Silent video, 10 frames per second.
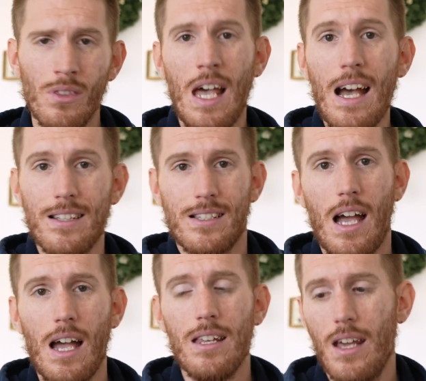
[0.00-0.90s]
That
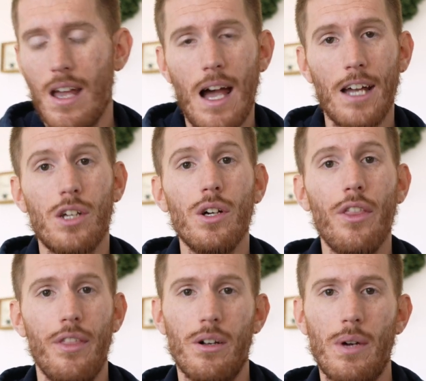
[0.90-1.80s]
aside, I
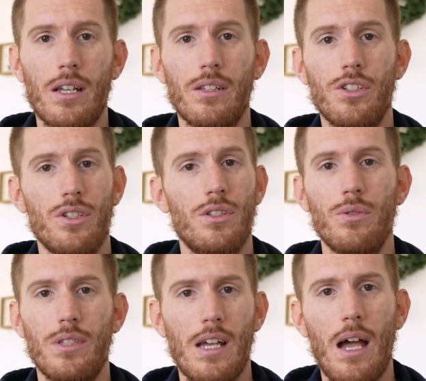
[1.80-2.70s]
could theoretically just
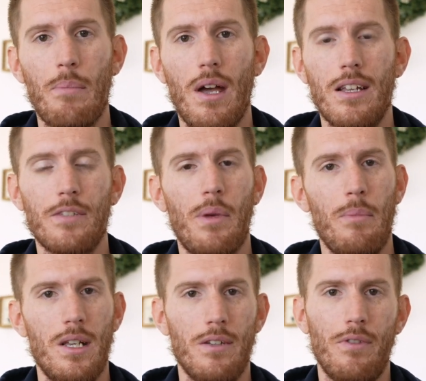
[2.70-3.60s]
use the iPad as my
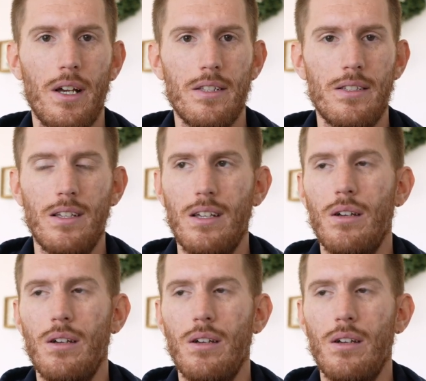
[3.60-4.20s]
main device